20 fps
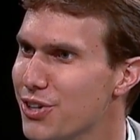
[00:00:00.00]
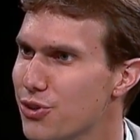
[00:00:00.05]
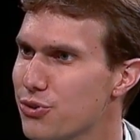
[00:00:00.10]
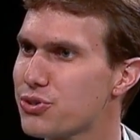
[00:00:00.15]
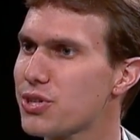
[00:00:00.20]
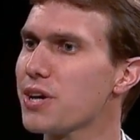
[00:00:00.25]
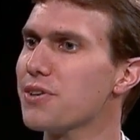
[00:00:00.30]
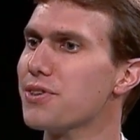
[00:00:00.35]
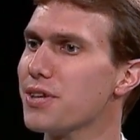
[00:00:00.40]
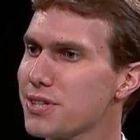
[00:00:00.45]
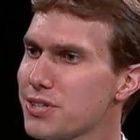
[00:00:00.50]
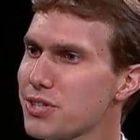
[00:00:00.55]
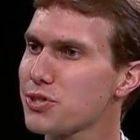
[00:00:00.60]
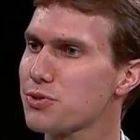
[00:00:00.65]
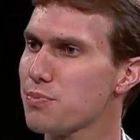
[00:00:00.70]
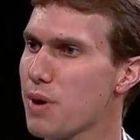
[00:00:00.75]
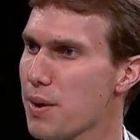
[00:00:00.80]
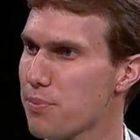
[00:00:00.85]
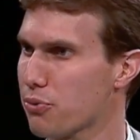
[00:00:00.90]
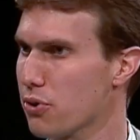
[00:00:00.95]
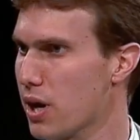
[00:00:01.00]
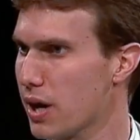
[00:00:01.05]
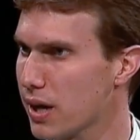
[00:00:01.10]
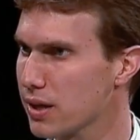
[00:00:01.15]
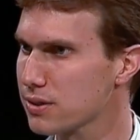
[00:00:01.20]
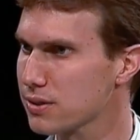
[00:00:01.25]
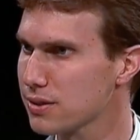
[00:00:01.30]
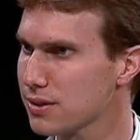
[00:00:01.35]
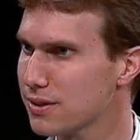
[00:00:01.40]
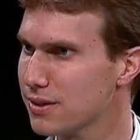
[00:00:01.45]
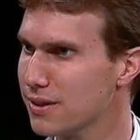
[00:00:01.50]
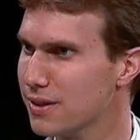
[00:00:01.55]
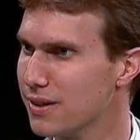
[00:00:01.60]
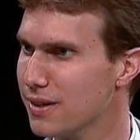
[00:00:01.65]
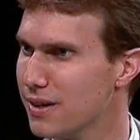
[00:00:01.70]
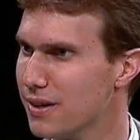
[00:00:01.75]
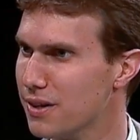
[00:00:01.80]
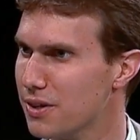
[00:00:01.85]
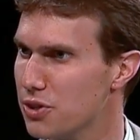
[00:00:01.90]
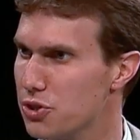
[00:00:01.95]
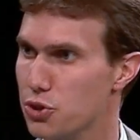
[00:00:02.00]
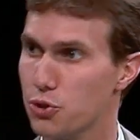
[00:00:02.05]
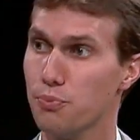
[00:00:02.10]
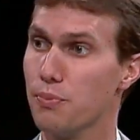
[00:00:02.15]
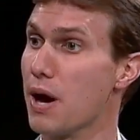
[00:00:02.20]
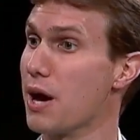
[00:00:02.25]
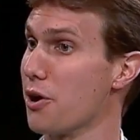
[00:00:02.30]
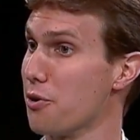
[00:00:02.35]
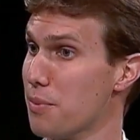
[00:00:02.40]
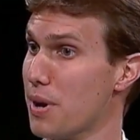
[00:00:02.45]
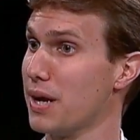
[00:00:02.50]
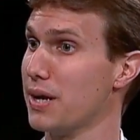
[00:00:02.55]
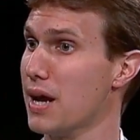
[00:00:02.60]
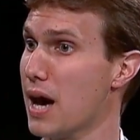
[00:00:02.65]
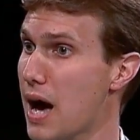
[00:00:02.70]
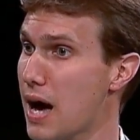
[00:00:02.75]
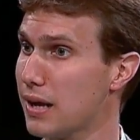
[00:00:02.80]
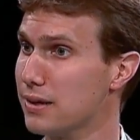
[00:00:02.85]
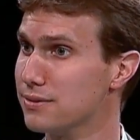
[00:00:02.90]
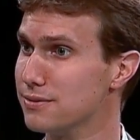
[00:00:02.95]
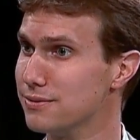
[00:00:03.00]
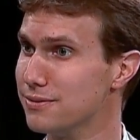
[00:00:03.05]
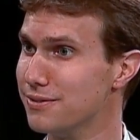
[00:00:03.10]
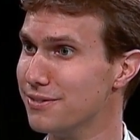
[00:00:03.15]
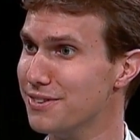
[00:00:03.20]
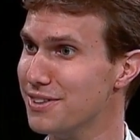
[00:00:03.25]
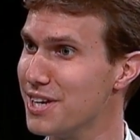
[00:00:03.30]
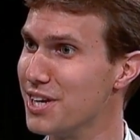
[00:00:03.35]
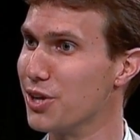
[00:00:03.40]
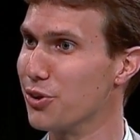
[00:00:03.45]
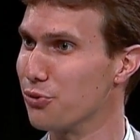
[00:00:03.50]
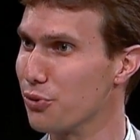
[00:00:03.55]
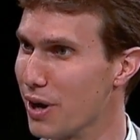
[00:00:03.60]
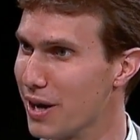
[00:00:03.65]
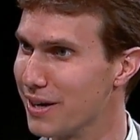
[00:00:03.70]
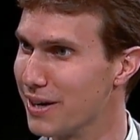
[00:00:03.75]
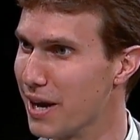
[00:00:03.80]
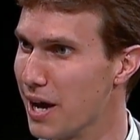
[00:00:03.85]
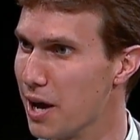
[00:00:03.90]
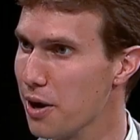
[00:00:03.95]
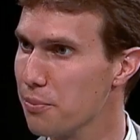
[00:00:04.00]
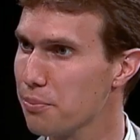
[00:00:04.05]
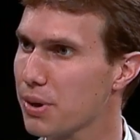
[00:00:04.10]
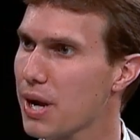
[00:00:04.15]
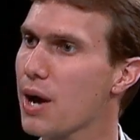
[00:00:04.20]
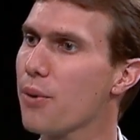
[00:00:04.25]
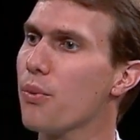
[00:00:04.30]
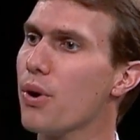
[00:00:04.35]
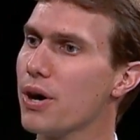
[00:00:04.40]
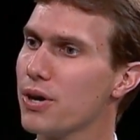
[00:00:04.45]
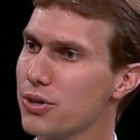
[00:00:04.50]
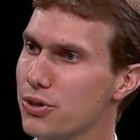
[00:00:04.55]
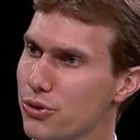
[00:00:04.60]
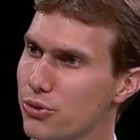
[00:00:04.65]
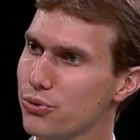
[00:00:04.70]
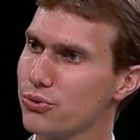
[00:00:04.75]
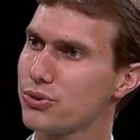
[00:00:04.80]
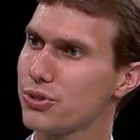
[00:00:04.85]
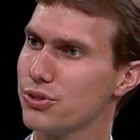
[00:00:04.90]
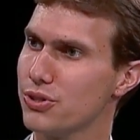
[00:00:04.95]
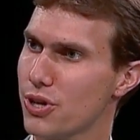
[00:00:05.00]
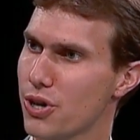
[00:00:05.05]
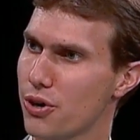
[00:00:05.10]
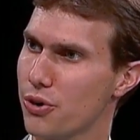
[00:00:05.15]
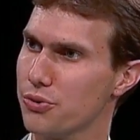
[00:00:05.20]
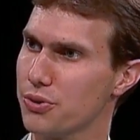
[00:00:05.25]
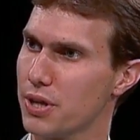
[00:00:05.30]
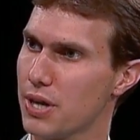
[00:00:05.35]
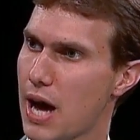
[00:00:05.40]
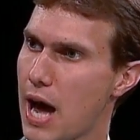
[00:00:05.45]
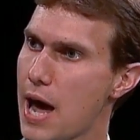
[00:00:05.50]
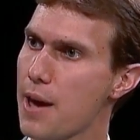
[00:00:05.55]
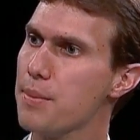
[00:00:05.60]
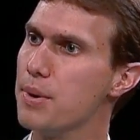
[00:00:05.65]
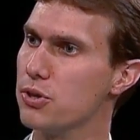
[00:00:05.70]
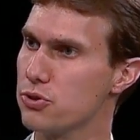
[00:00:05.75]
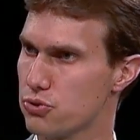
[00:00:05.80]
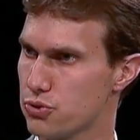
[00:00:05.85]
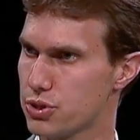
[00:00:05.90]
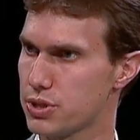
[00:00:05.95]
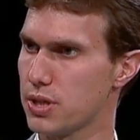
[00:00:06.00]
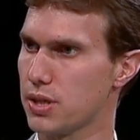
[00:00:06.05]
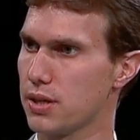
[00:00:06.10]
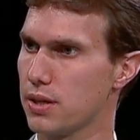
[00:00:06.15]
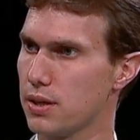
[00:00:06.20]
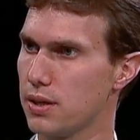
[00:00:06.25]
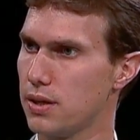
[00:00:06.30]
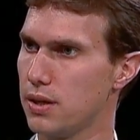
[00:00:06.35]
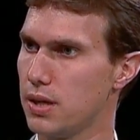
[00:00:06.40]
You say, this is my product. You may or may not need it right now, but I want you to know that I am interested